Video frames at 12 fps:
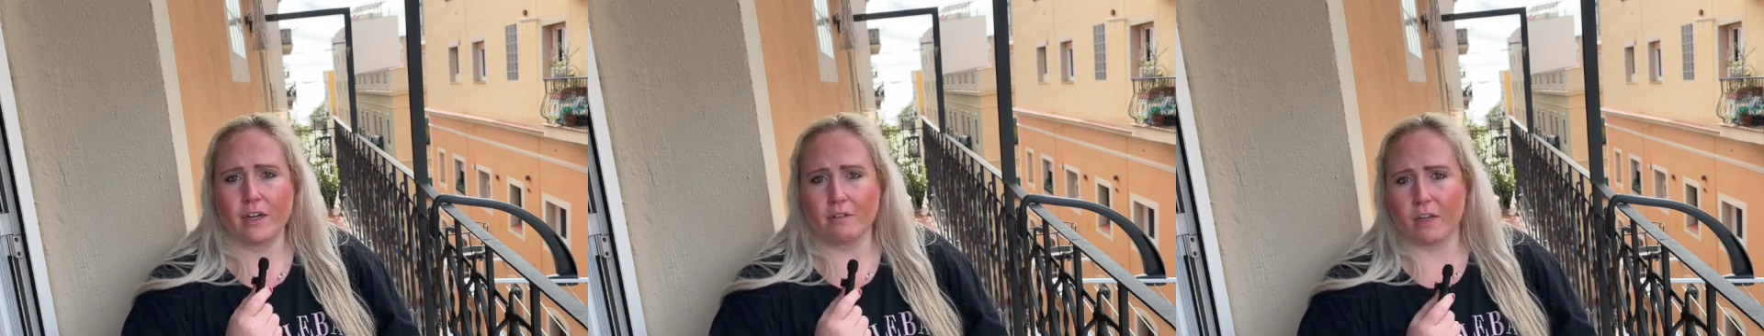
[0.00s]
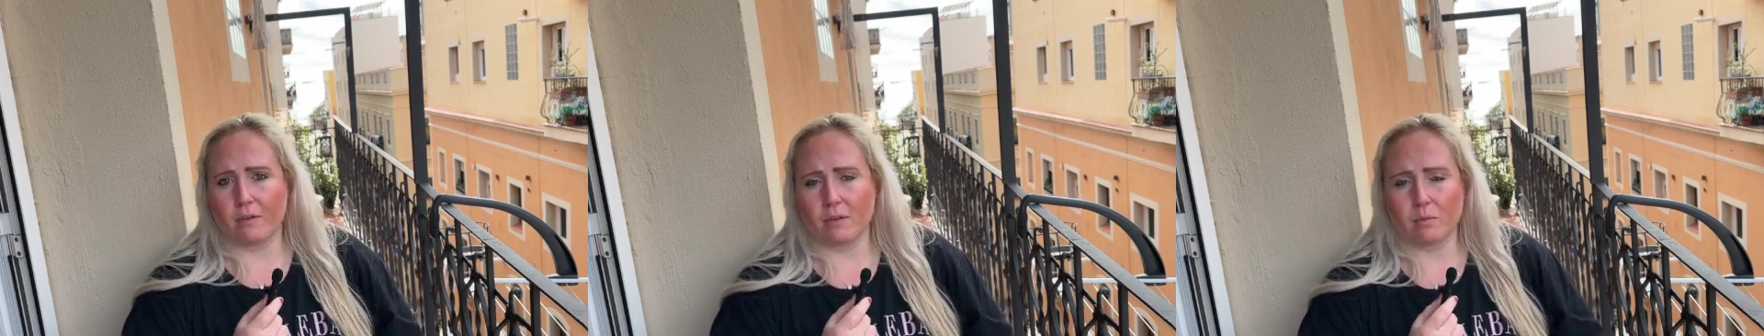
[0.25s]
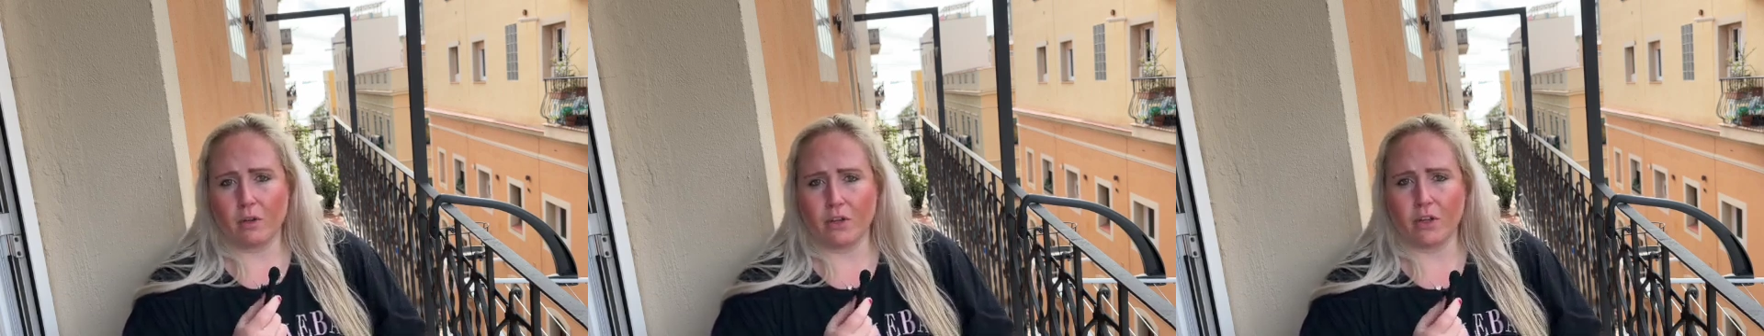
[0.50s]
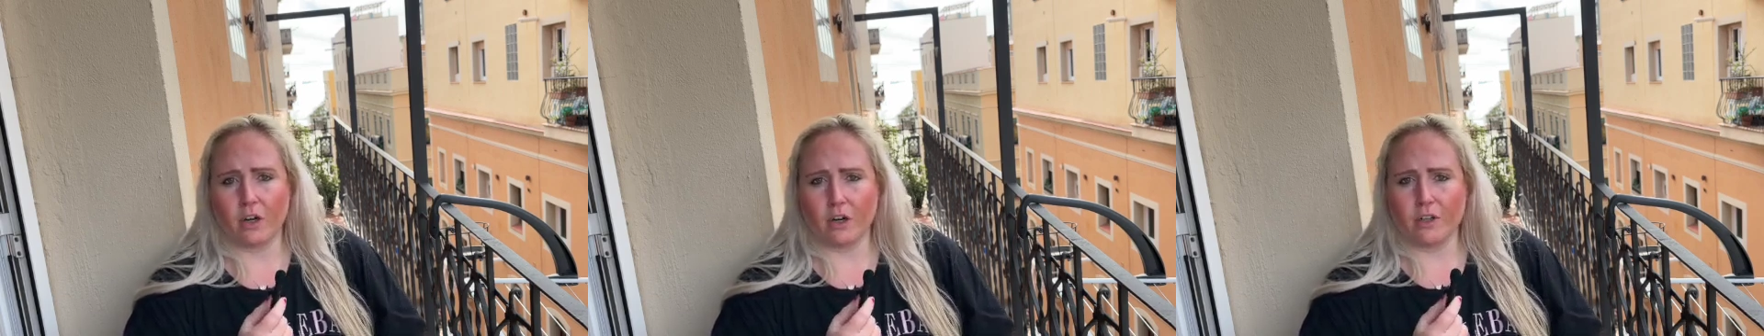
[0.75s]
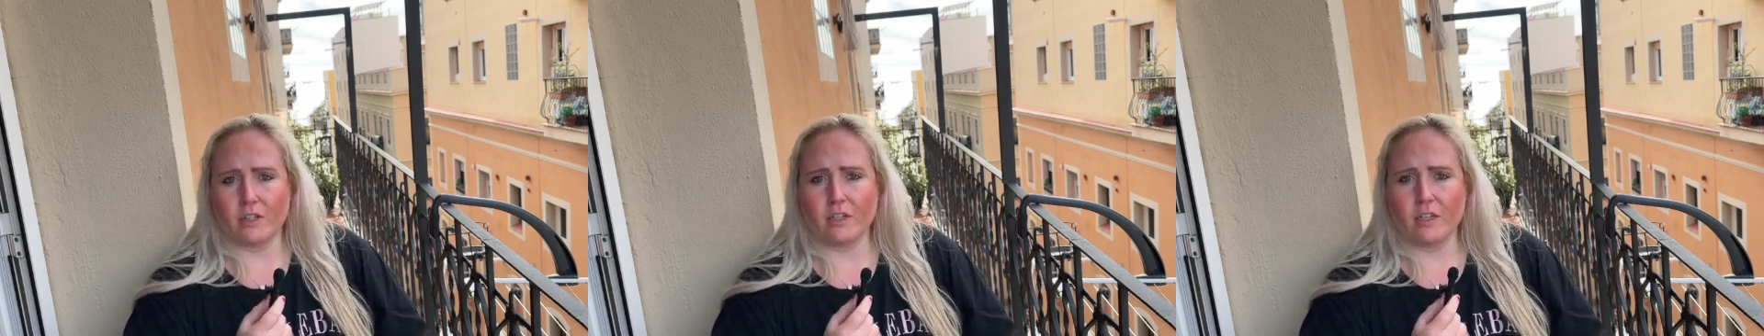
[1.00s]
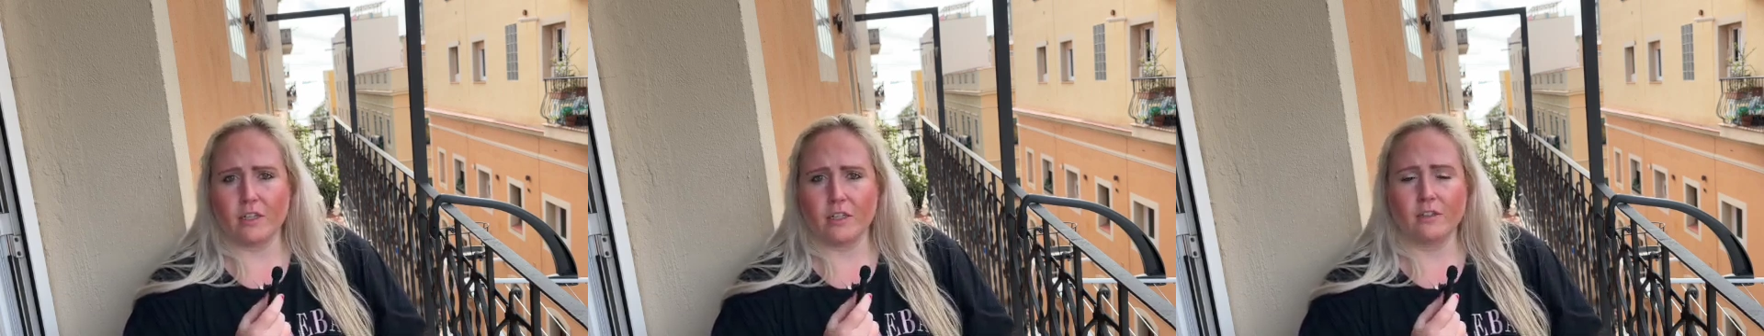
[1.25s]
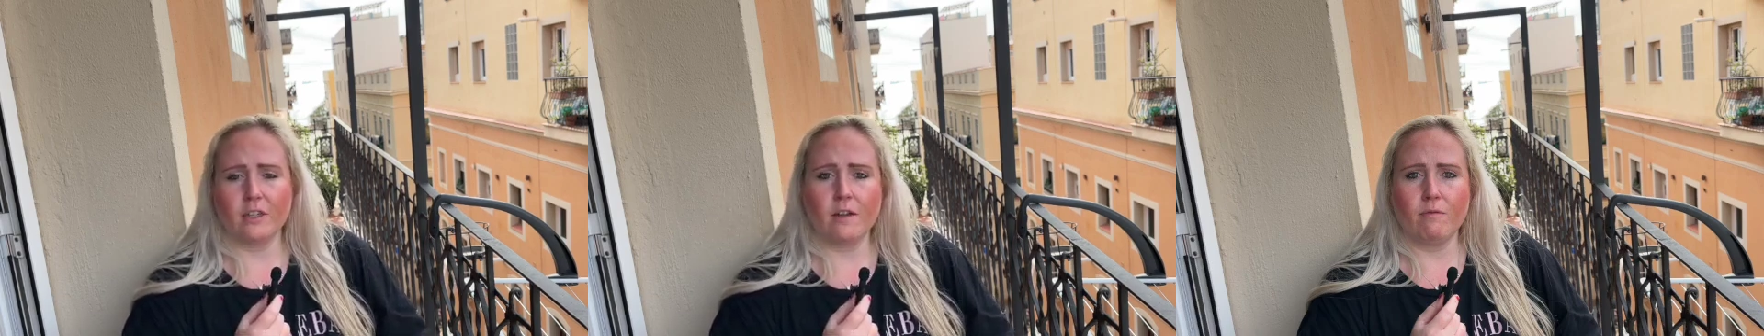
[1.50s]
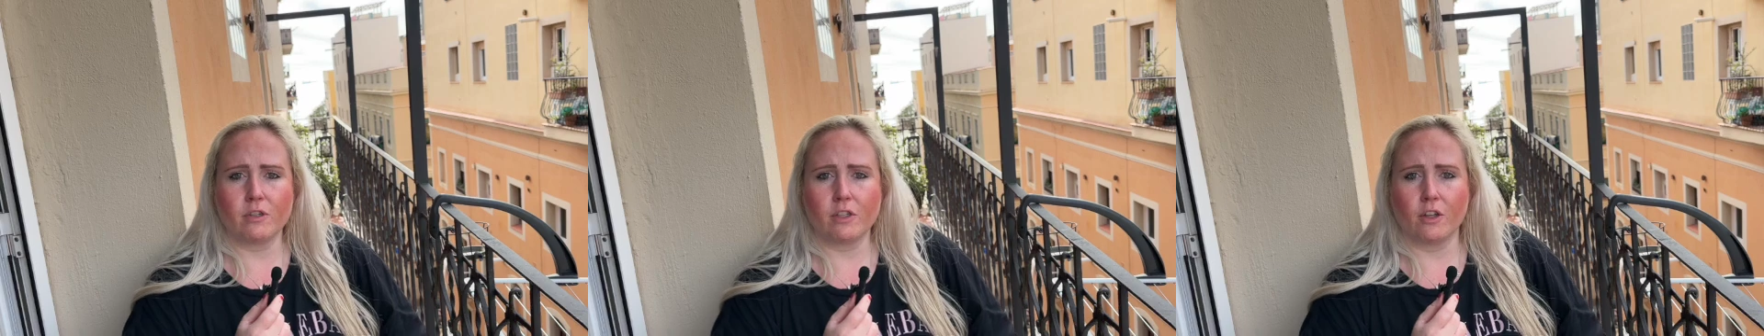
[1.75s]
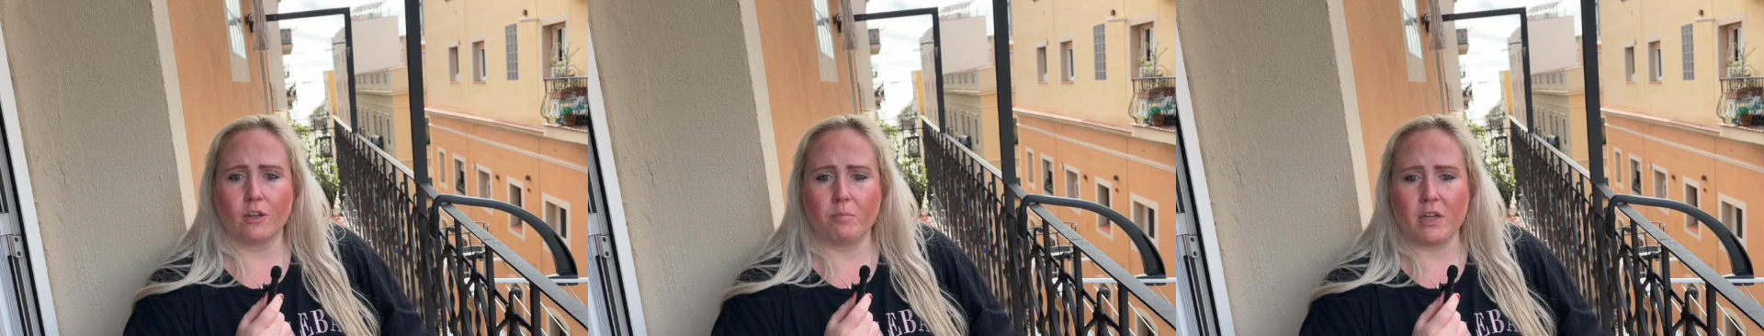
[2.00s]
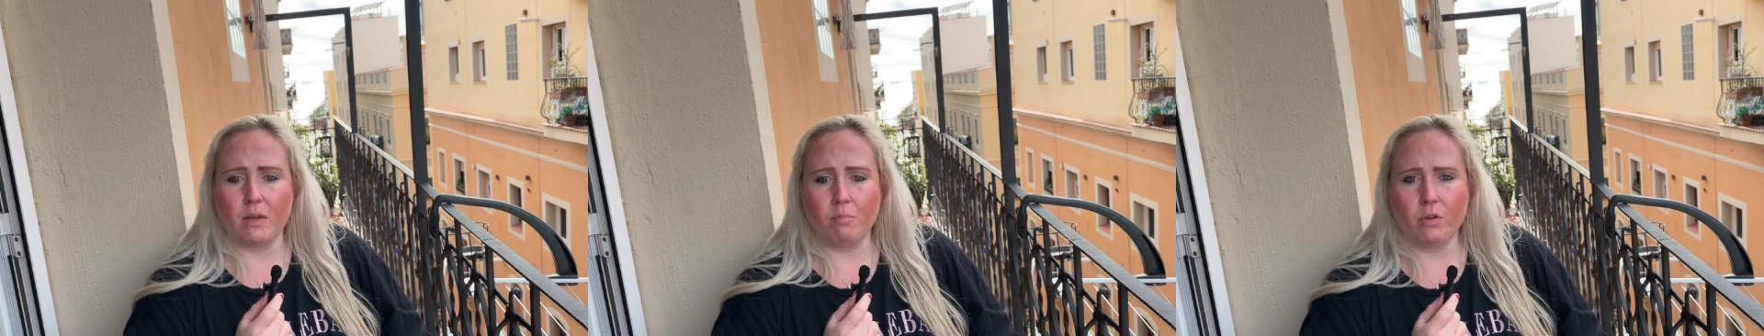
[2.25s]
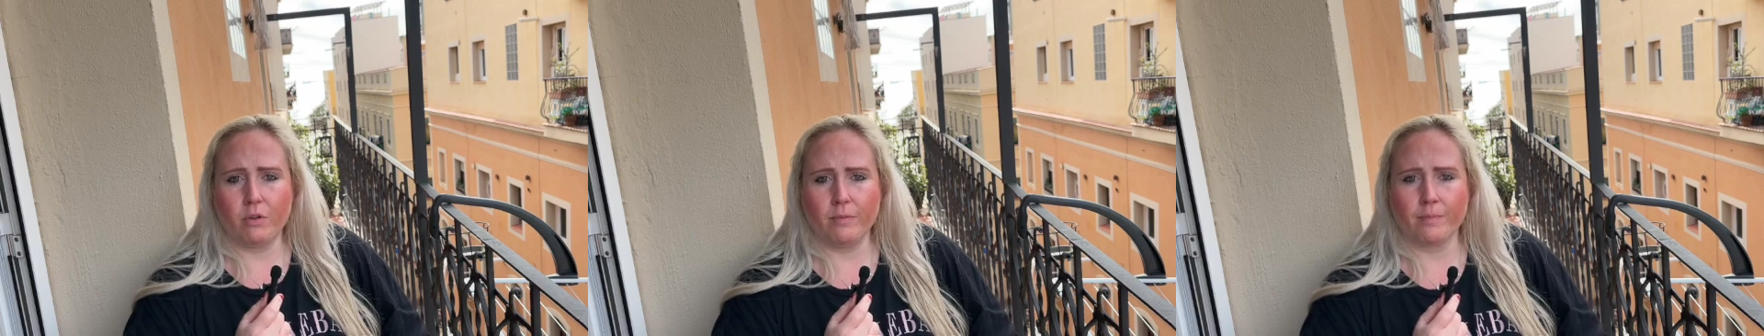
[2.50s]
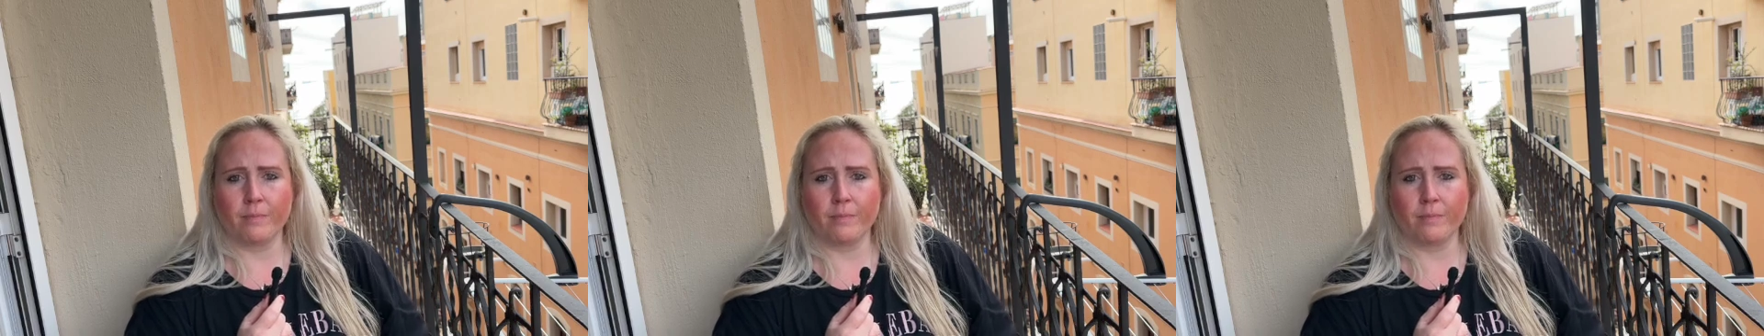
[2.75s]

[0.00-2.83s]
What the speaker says: That was probably the hardest thing to leave was all the people.